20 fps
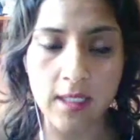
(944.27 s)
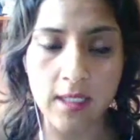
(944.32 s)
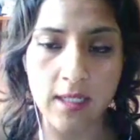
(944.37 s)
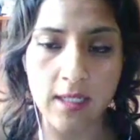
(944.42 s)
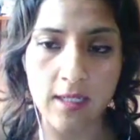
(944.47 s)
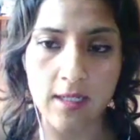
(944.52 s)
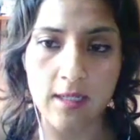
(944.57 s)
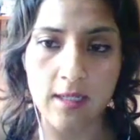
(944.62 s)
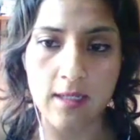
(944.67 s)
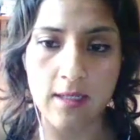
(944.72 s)

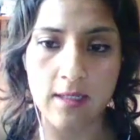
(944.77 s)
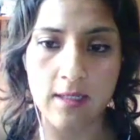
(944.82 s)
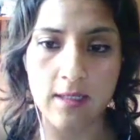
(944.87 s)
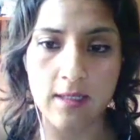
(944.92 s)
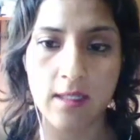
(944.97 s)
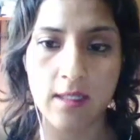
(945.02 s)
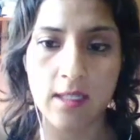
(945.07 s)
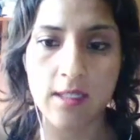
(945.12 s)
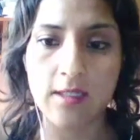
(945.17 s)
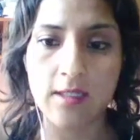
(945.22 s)

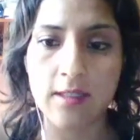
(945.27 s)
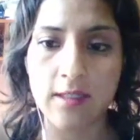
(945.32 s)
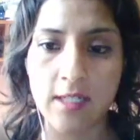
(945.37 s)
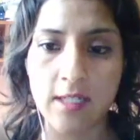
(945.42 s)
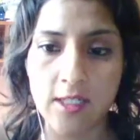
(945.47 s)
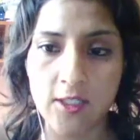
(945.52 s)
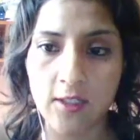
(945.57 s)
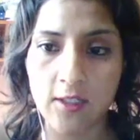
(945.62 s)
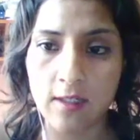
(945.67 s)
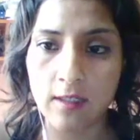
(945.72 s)

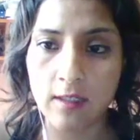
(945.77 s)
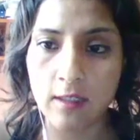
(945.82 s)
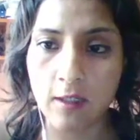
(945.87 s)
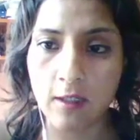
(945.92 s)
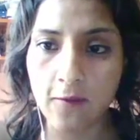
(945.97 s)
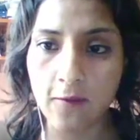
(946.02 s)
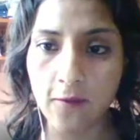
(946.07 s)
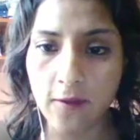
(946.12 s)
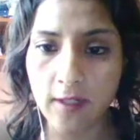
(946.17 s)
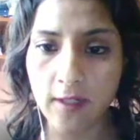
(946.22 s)
international
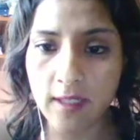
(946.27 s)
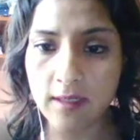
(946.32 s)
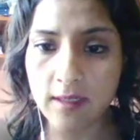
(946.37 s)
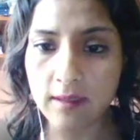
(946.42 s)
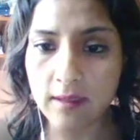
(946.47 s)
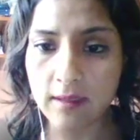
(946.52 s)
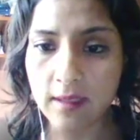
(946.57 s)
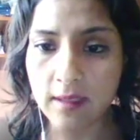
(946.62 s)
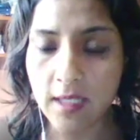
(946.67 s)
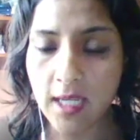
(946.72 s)

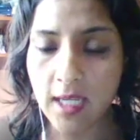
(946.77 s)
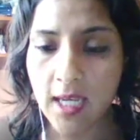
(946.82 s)
conferences,